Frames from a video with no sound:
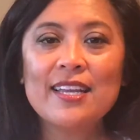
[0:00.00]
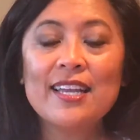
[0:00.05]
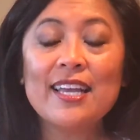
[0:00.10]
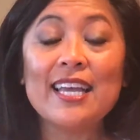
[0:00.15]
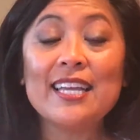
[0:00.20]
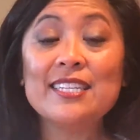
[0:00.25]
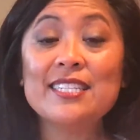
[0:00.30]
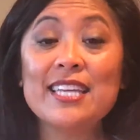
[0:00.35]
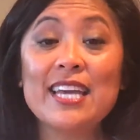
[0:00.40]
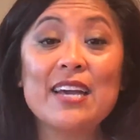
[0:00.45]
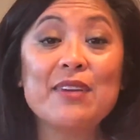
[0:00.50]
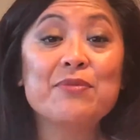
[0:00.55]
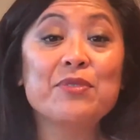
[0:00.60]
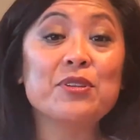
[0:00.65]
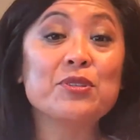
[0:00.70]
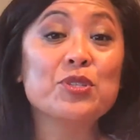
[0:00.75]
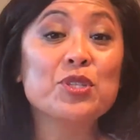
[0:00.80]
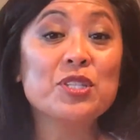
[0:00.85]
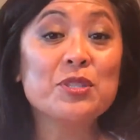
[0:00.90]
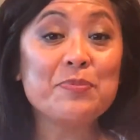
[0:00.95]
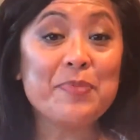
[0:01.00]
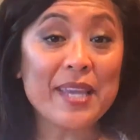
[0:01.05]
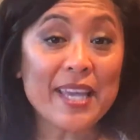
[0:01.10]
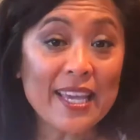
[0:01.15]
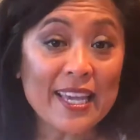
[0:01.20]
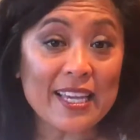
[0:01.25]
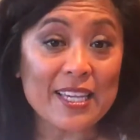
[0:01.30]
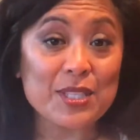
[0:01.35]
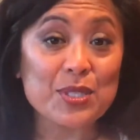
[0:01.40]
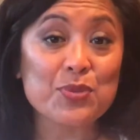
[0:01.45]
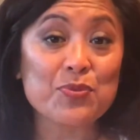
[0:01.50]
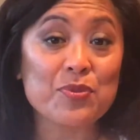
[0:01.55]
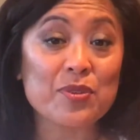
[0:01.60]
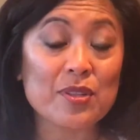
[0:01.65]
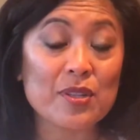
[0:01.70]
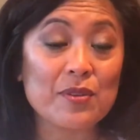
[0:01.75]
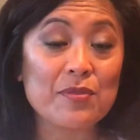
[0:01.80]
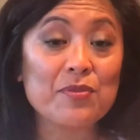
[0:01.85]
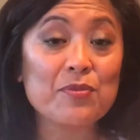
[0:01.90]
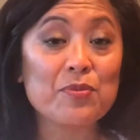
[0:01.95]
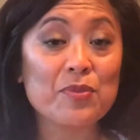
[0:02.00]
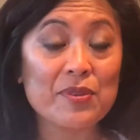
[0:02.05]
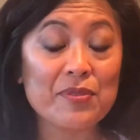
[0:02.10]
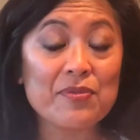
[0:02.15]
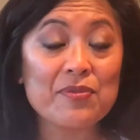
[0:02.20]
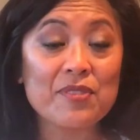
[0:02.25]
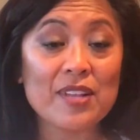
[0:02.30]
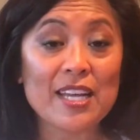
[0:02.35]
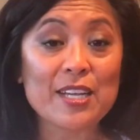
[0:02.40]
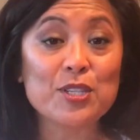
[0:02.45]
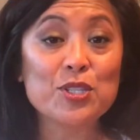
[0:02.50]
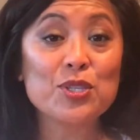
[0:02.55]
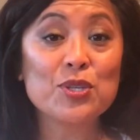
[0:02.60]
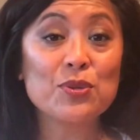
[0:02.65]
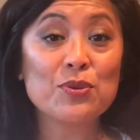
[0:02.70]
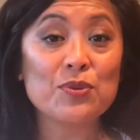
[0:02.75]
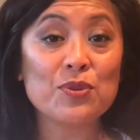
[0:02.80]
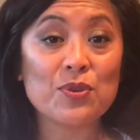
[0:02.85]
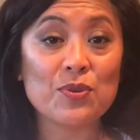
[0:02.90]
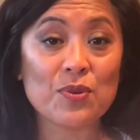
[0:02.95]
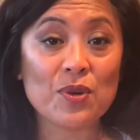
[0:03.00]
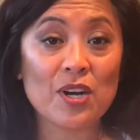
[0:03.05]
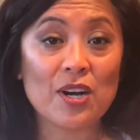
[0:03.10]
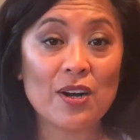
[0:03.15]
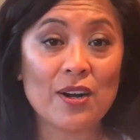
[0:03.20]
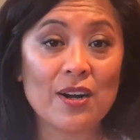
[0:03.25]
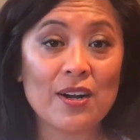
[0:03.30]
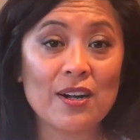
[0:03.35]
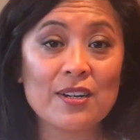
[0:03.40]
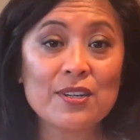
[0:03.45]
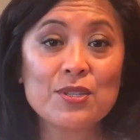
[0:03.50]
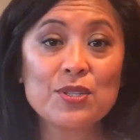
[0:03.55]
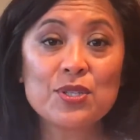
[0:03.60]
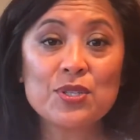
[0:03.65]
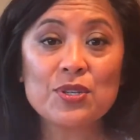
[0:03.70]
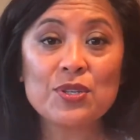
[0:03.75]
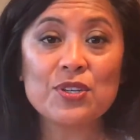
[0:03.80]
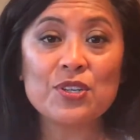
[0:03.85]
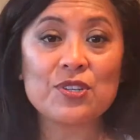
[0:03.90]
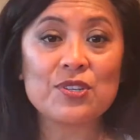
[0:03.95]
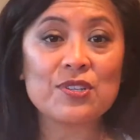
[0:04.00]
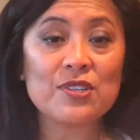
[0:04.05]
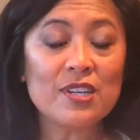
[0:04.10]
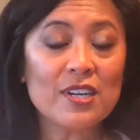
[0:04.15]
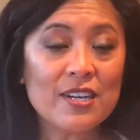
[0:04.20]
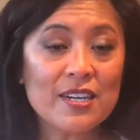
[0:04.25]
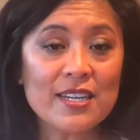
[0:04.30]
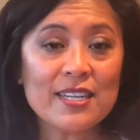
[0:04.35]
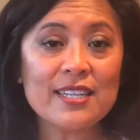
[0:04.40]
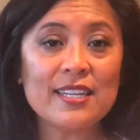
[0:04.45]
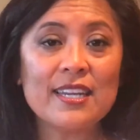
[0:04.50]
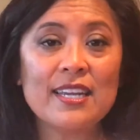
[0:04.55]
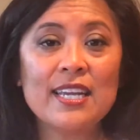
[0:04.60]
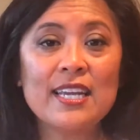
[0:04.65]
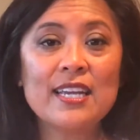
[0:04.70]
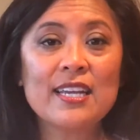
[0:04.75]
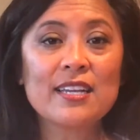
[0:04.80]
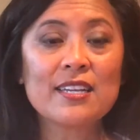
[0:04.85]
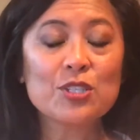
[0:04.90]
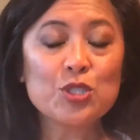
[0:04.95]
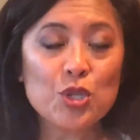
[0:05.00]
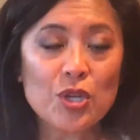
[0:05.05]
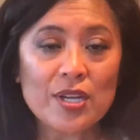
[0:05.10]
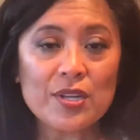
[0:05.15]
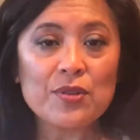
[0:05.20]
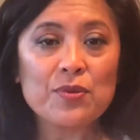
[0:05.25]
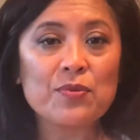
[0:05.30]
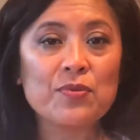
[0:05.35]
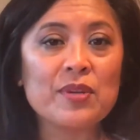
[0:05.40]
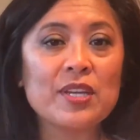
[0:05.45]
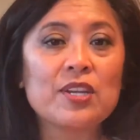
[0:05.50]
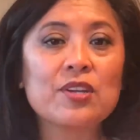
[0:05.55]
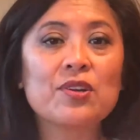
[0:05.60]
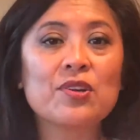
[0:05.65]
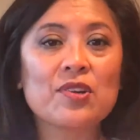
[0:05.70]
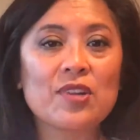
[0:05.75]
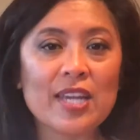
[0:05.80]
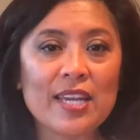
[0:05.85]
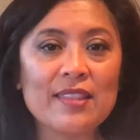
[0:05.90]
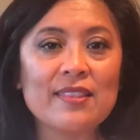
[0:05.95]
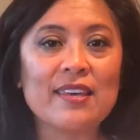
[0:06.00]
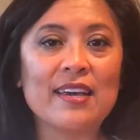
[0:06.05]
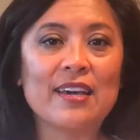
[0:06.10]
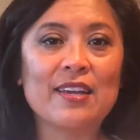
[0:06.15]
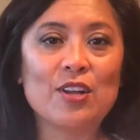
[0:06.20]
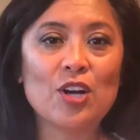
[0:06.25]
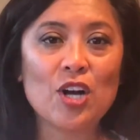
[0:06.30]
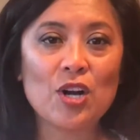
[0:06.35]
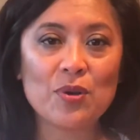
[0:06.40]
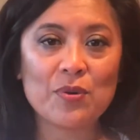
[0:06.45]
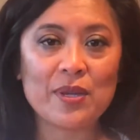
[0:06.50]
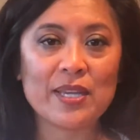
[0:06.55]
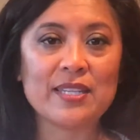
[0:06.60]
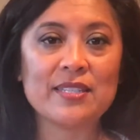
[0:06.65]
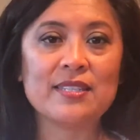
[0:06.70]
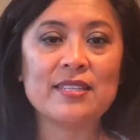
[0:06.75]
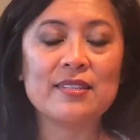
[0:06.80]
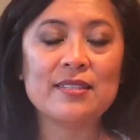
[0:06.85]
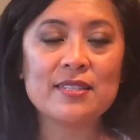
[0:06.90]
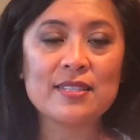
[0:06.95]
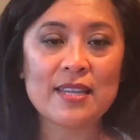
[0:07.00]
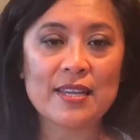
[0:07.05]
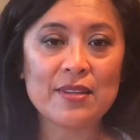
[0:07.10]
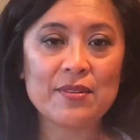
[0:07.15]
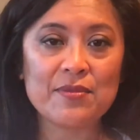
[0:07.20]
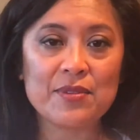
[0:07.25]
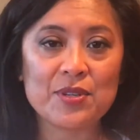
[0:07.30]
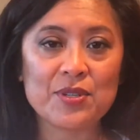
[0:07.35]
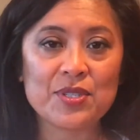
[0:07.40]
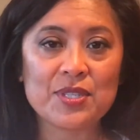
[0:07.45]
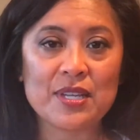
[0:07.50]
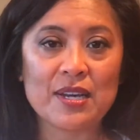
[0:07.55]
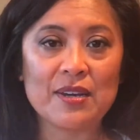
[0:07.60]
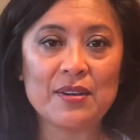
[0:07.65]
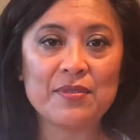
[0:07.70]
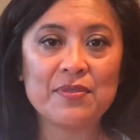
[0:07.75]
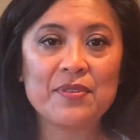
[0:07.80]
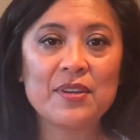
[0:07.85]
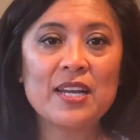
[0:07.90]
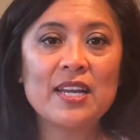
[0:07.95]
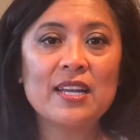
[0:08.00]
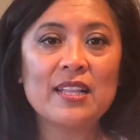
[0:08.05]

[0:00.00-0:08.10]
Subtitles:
and to have your space really reflect who you are, so you're not trying to recreate that always inside of yourself.